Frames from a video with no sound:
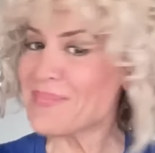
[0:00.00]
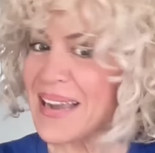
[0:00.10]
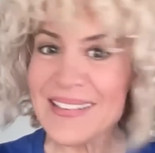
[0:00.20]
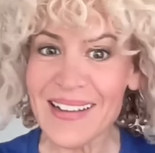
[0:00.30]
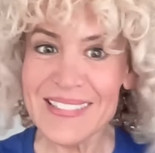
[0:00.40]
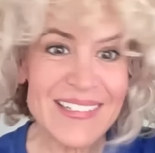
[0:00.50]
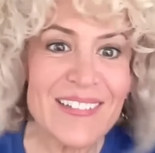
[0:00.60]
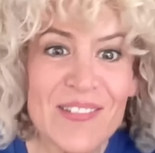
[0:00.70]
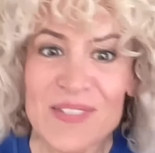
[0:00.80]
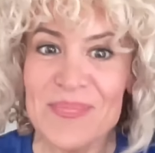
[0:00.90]
I, I
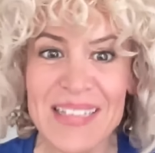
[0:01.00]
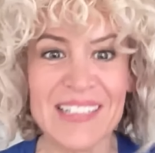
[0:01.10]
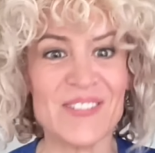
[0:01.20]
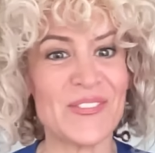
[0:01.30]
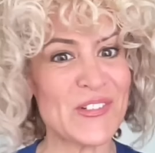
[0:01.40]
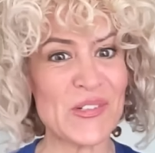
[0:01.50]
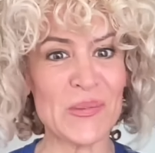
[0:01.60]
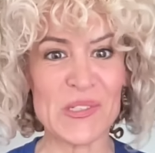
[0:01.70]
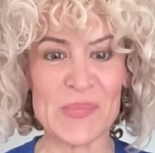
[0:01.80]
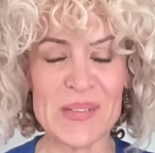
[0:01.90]
didn't mean it for
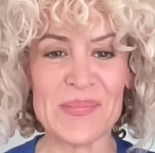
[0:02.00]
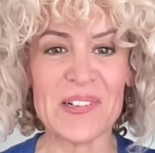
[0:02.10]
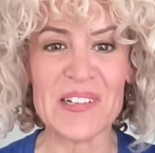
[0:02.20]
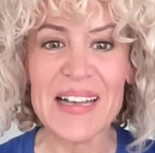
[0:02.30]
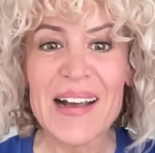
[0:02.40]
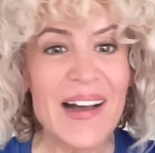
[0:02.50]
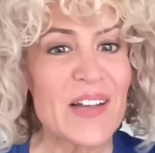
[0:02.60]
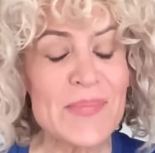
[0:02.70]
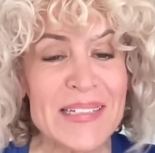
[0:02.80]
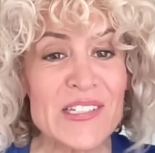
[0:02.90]
Jewish people.
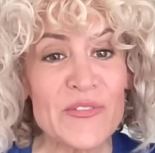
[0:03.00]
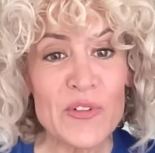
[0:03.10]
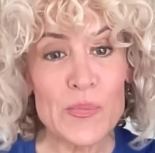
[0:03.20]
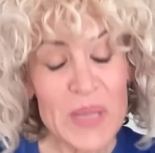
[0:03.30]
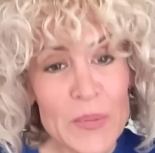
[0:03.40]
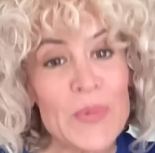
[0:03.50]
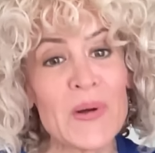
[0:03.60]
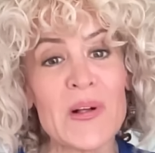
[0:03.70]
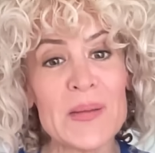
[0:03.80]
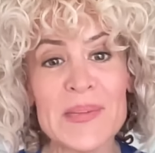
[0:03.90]
I meant it for
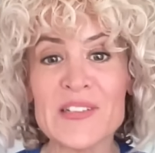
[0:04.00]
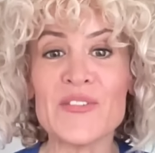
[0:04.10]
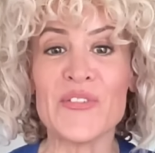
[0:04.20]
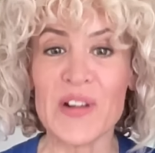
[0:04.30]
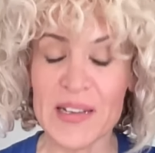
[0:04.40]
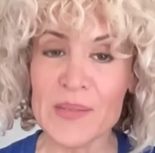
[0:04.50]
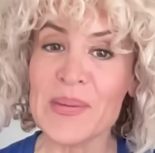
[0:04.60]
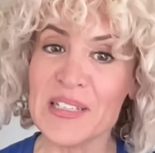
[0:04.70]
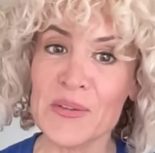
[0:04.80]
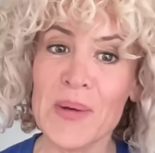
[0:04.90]
people. I meant it for
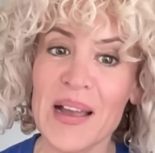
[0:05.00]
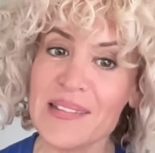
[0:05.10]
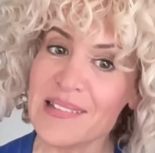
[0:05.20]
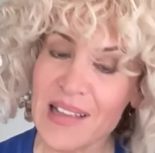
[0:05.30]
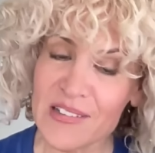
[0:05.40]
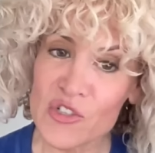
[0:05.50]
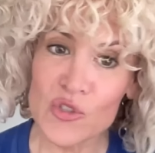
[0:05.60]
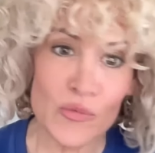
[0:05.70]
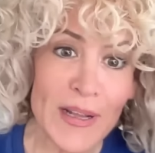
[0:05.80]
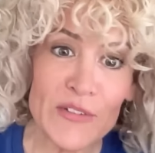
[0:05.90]
anybody who has a
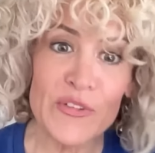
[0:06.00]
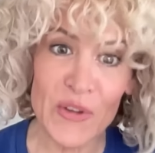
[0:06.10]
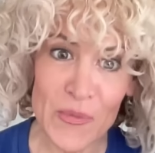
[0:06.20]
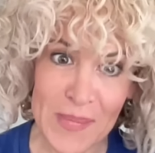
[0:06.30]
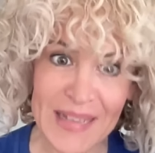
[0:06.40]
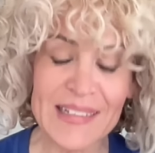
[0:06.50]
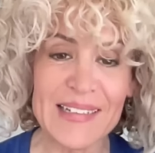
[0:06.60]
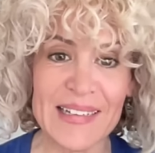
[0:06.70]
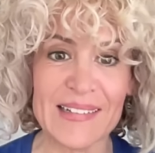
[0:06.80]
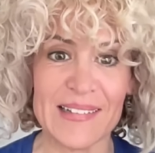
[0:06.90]
shred of
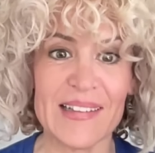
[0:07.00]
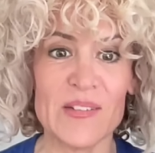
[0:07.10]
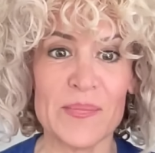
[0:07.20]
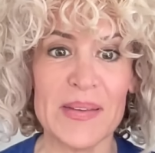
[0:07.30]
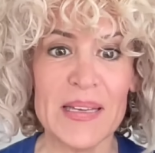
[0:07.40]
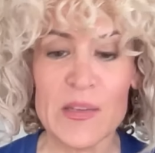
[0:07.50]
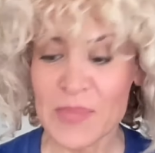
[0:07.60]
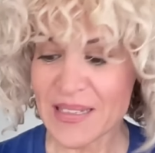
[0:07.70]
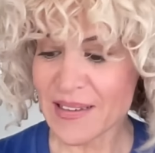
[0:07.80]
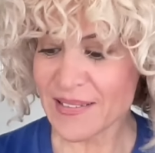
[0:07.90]
humanity in them,
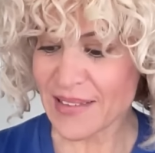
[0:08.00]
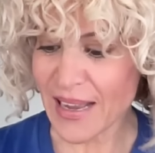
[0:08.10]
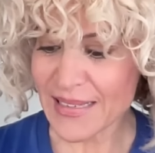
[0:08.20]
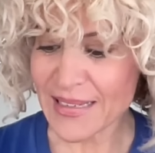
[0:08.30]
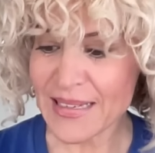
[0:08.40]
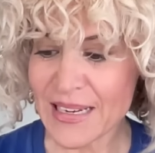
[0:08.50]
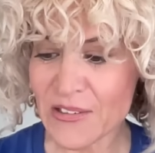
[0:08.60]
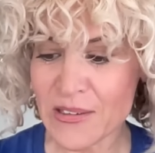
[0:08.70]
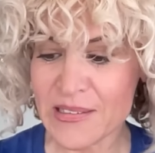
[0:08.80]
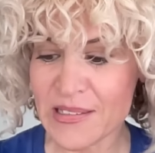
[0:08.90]
because I can
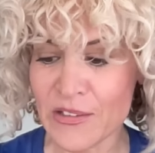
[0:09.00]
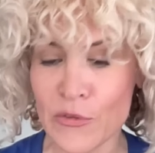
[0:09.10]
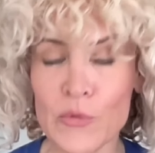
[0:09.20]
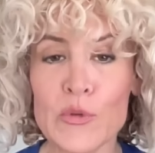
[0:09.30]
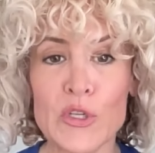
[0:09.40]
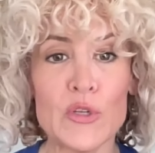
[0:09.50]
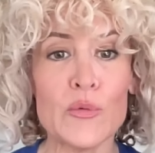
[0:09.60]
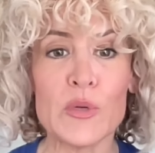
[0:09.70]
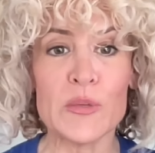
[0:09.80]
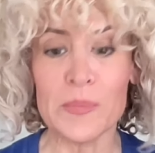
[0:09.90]
guarantee you,
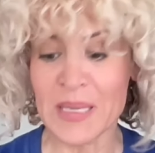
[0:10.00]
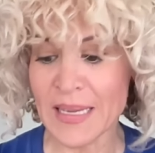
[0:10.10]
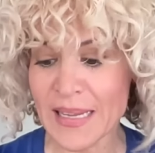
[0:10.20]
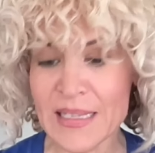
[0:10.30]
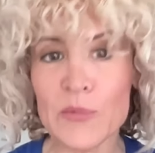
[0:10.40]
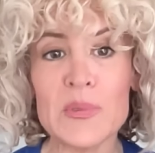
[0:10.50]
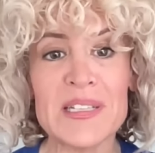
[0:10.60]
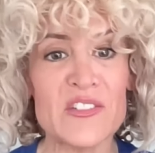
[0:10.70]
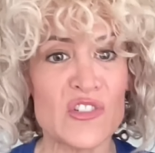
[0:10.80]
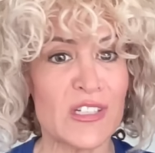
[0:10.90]
you can be any
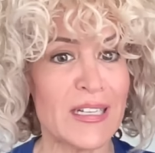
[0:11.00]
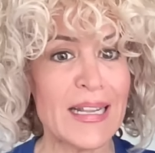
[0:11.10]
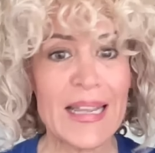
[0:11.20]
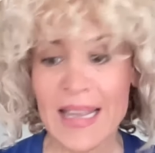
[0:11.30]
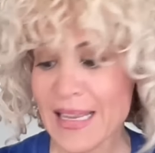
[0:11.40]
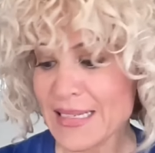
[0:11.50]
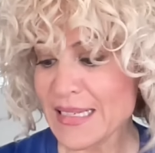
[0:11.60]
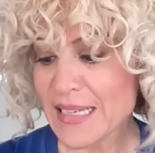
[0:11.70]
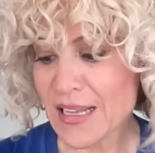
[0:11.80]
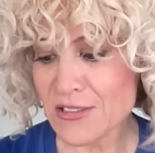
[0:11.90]
religion,
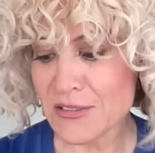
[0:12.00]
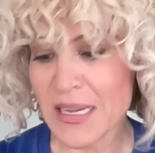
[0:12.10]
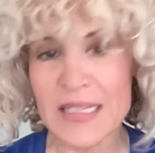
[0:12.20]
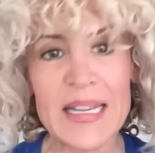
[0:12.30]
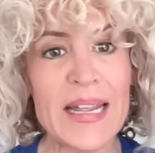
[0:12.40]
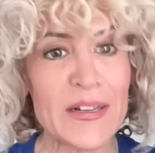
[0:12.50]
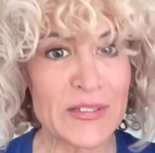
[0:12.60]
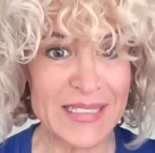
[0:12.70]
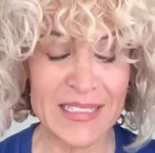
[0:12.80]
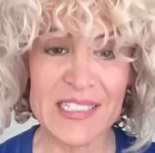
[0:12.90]
any color, any
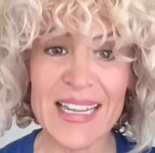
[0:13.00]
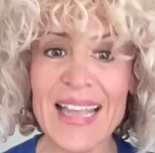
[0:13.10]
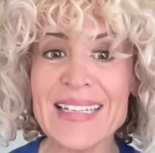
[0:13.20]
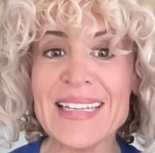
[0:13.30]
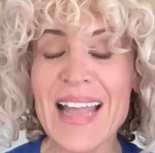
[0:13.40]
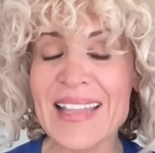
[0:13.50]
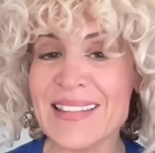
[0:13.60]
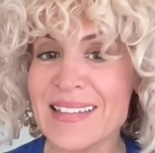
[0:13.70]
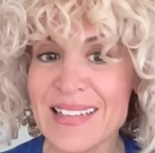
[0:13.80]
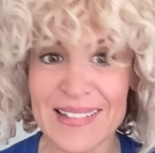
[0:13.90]
heritage, any
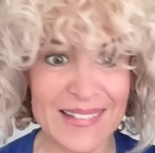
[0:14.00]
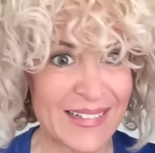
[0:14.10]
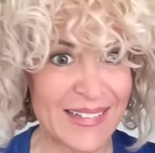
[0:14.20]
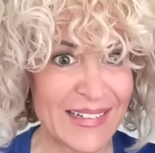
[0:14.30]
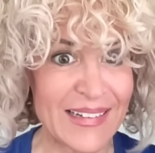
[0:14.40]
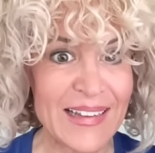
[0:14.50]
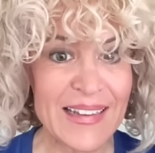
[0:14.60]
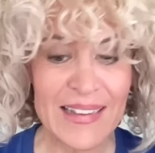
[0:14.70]
ethnicity,